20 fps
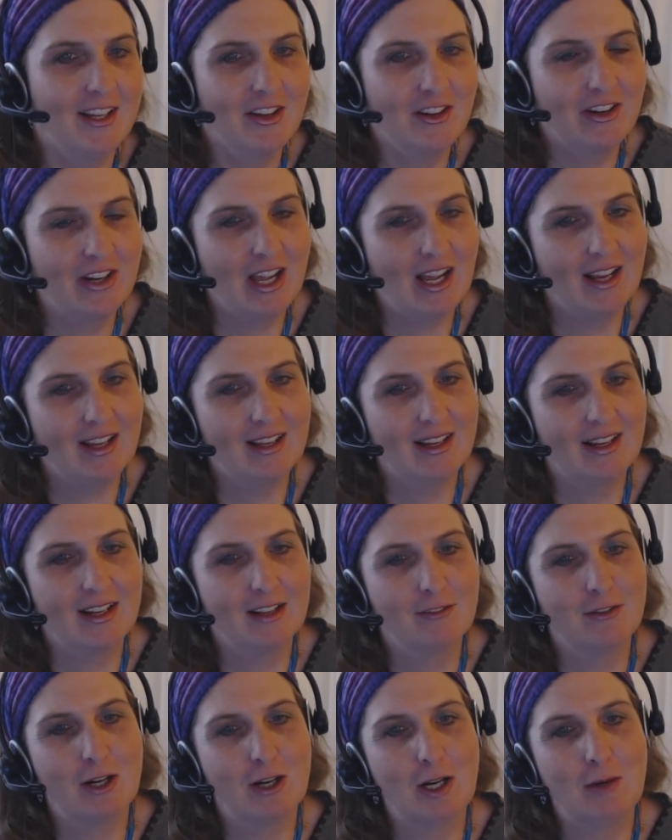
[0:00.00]
you're not
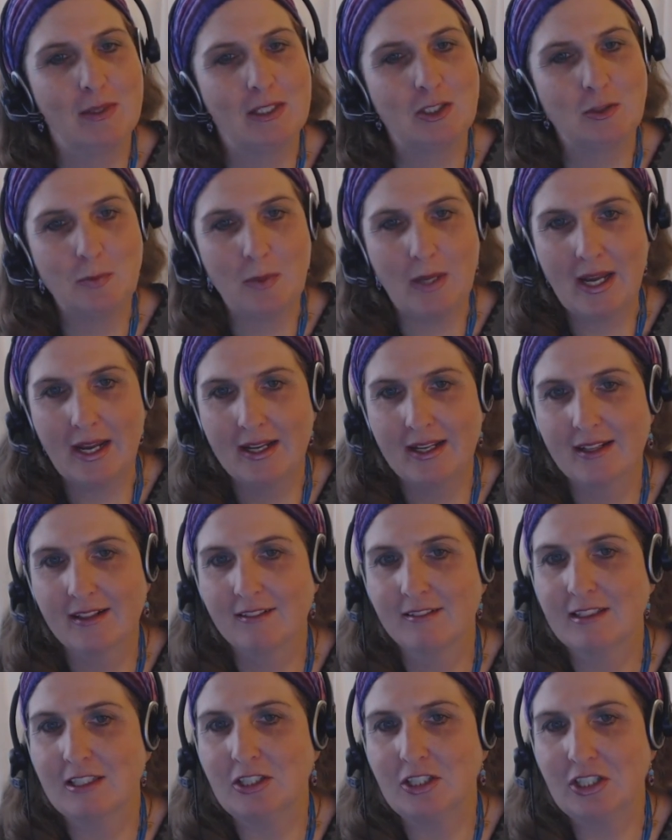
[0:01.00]
getting very much back
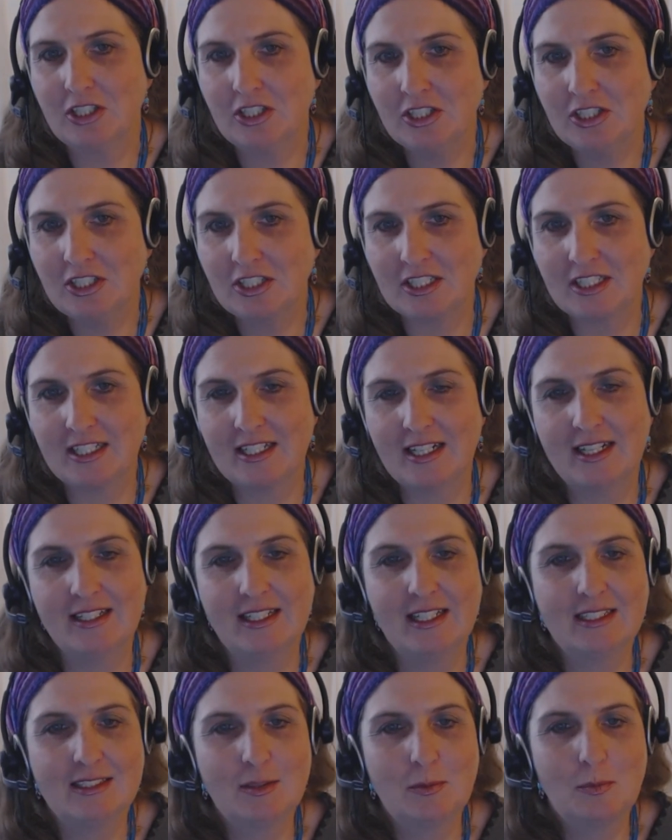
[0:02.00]
in return.
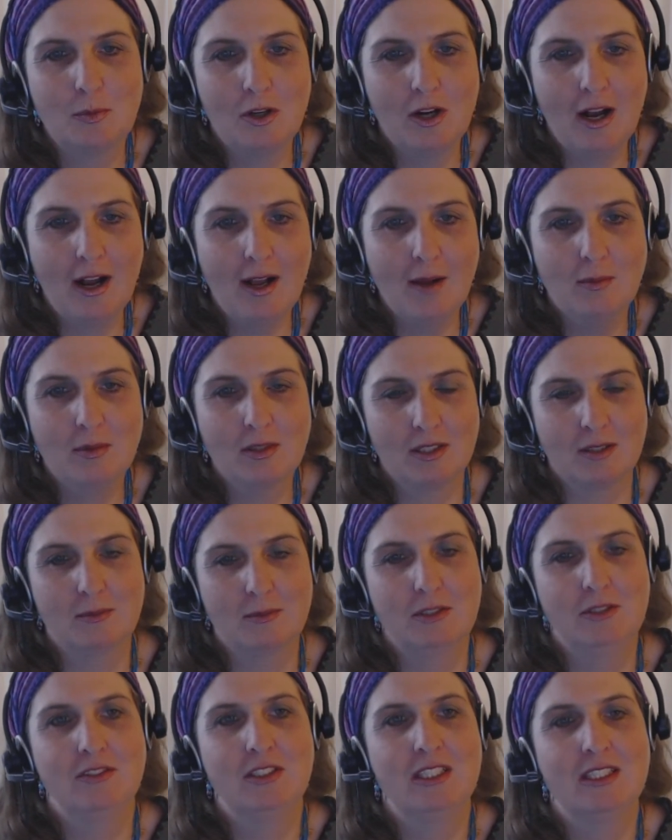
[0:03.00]
And that's a
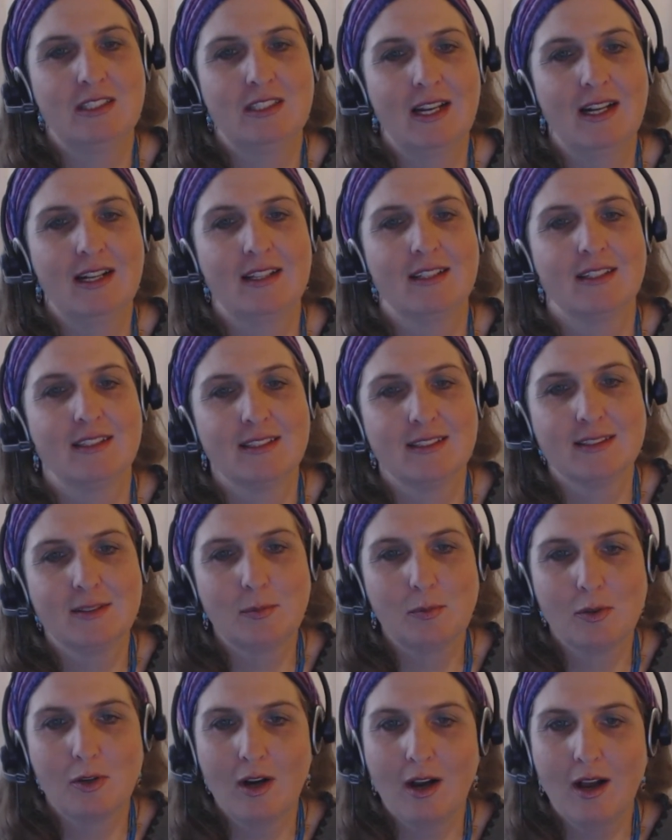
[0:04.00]
problem. You've decided this is
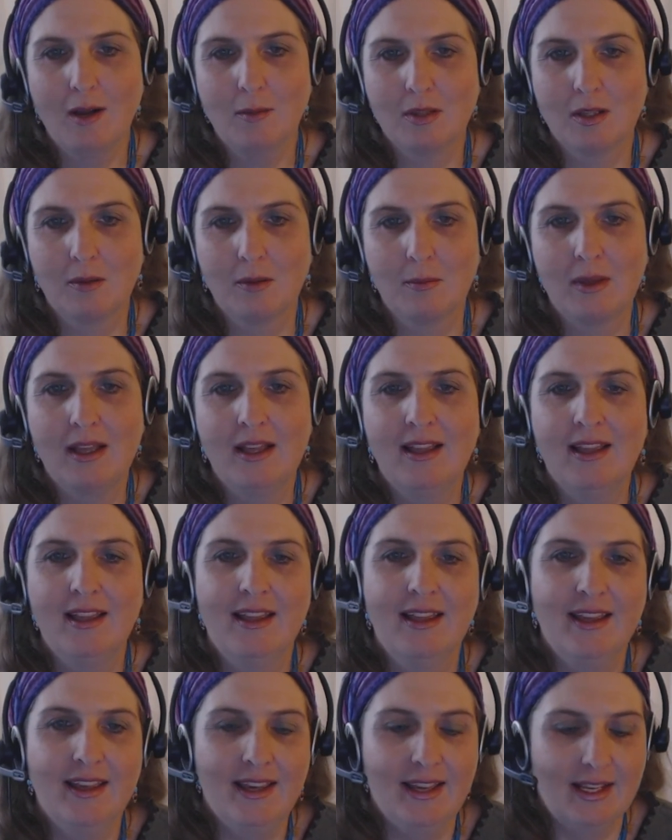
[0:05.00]
a problem.
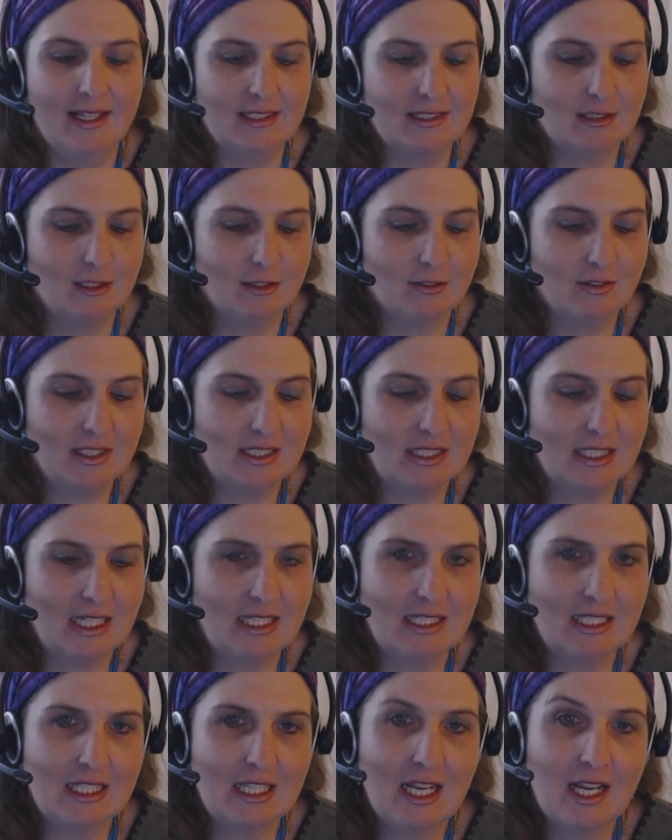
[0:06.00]
And so you've
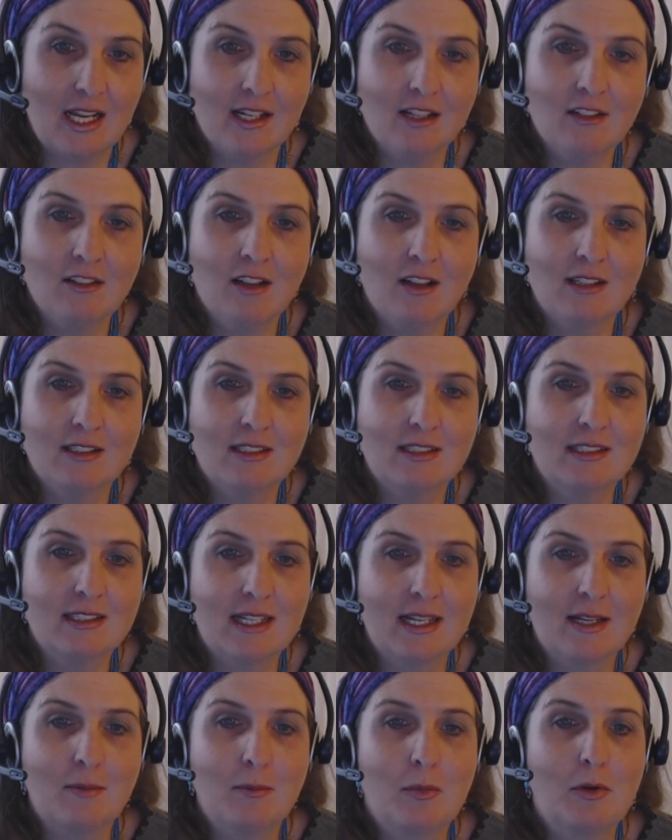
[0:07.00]
decided to cut your losses
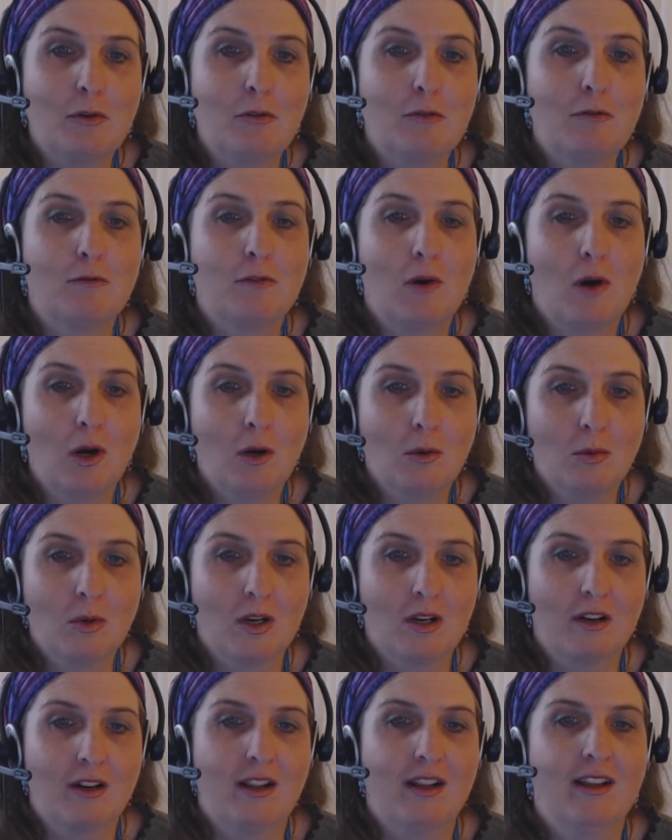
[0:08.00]
and move
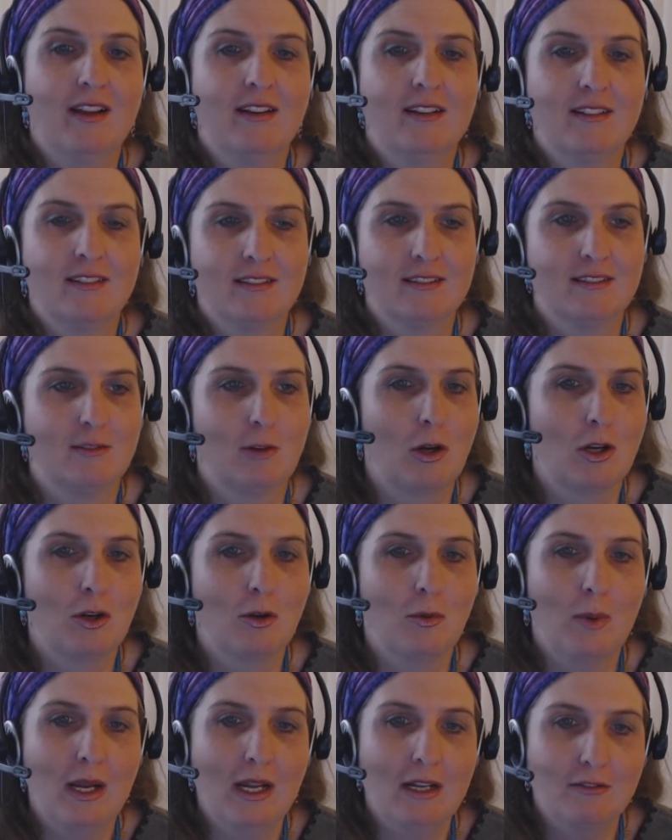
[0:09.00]
forward. Walk
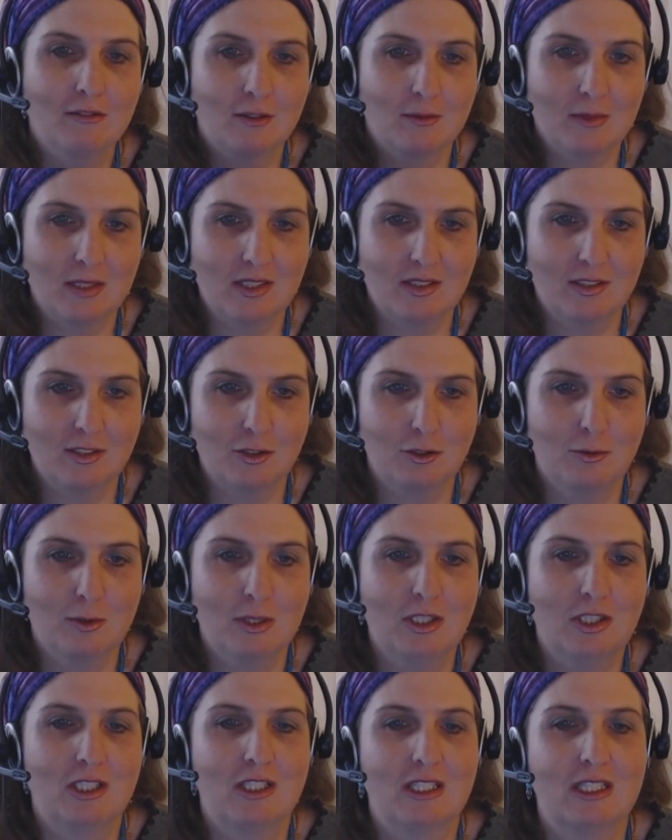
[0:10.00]
away from this
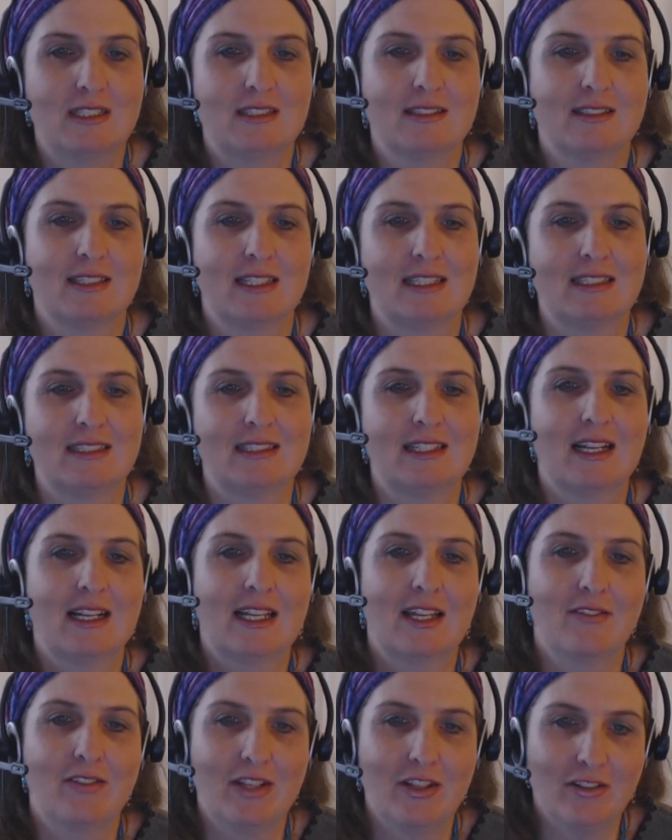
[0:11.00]
situation that's that's
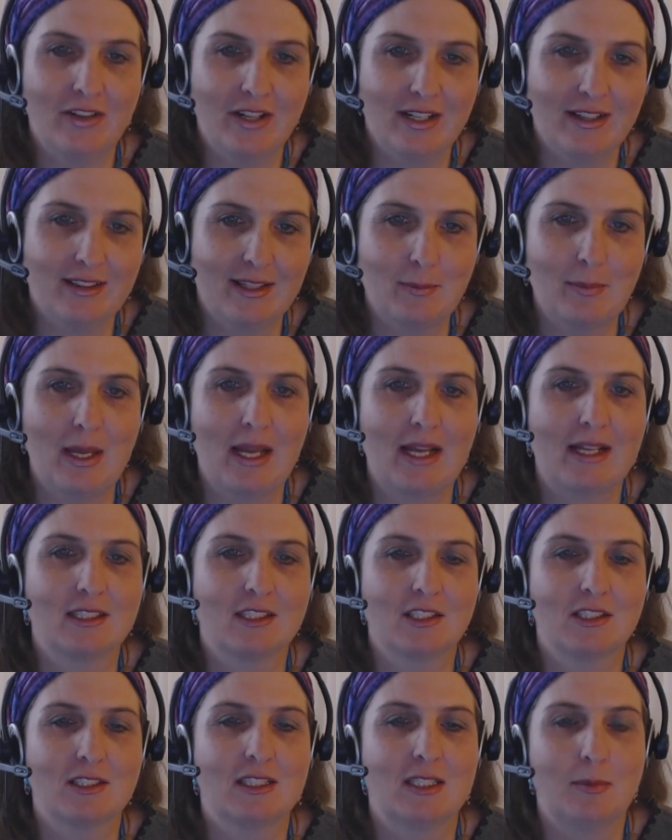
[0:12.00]
not giving you anything back.
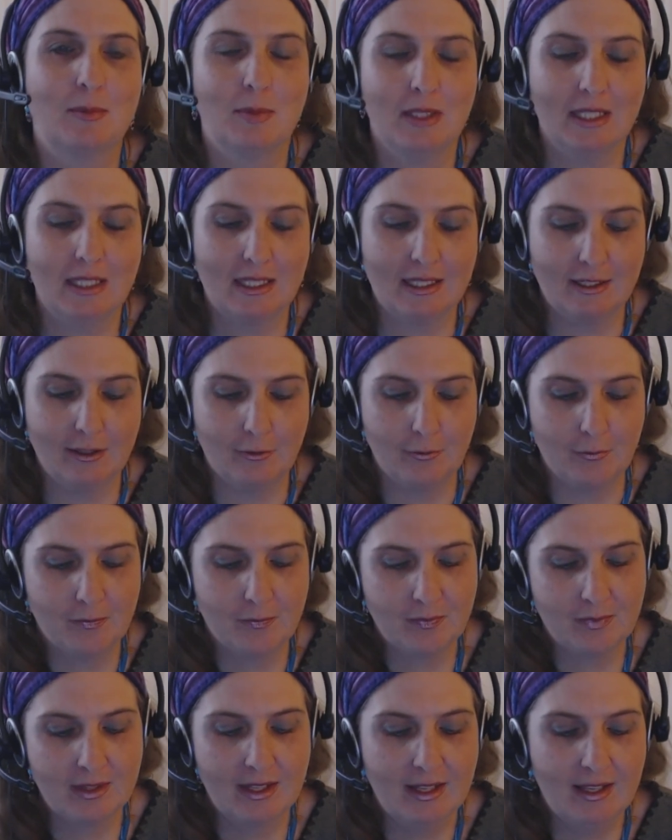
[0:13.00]
It's just depleting you.
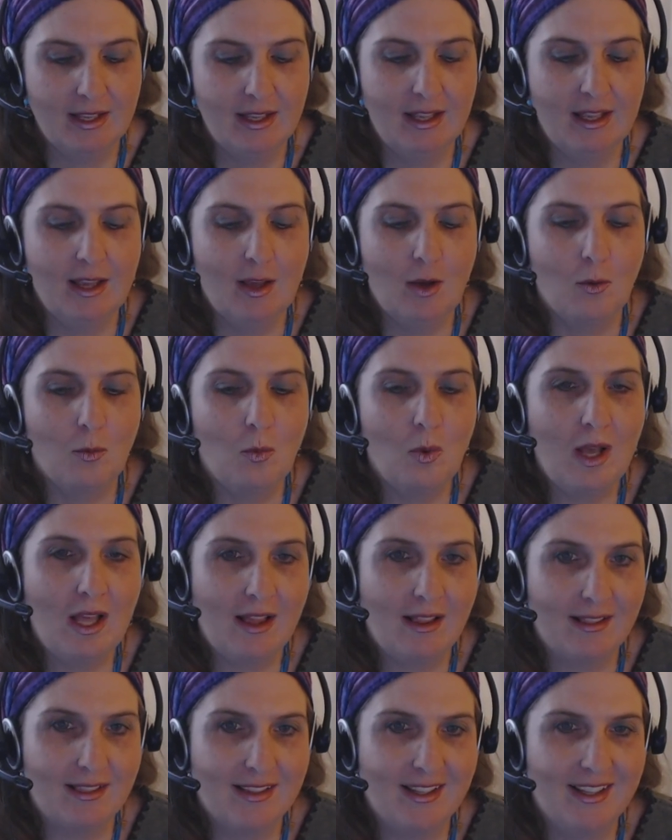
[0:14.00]

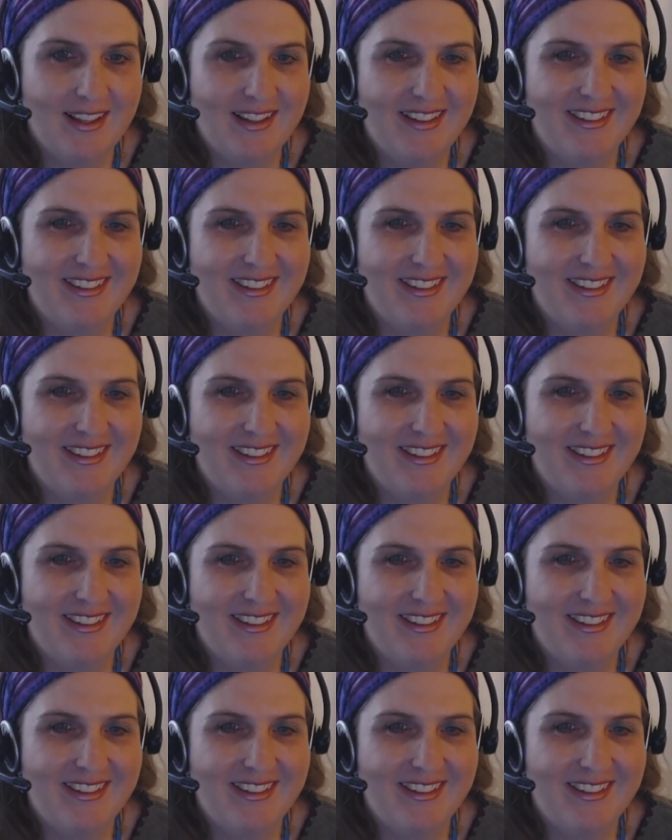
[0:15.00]
Well,